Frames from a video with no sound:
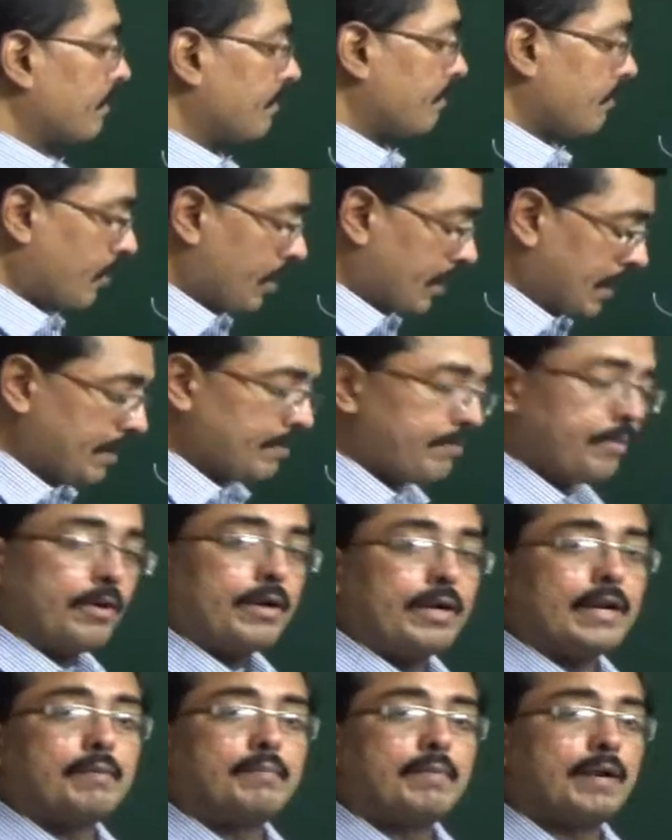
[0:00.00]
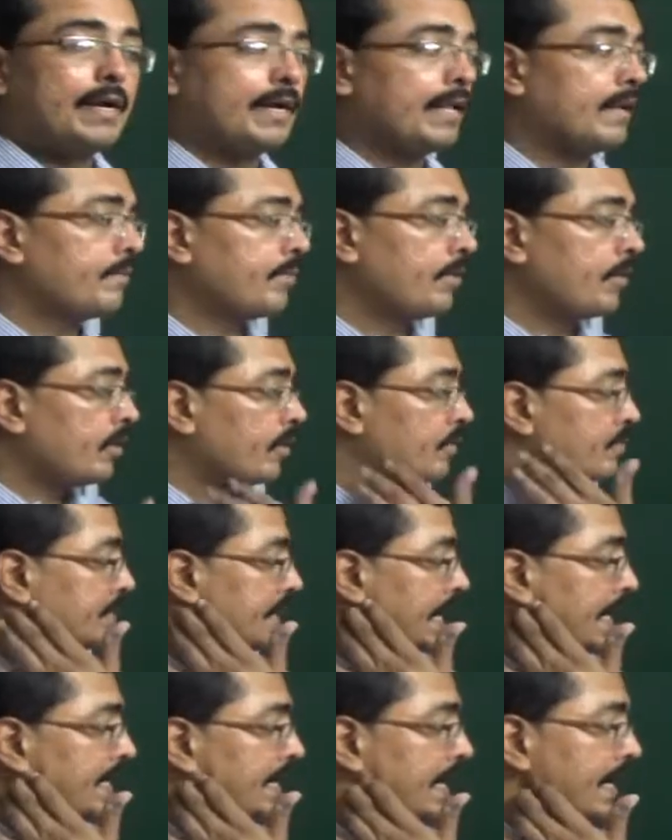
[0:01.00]
boiling point and melting point of
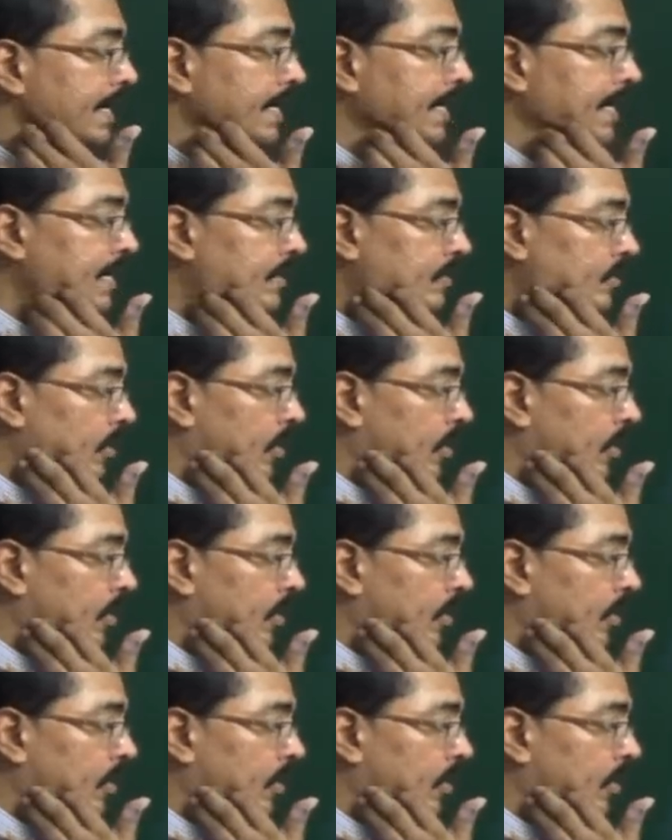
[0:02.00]
cyanide is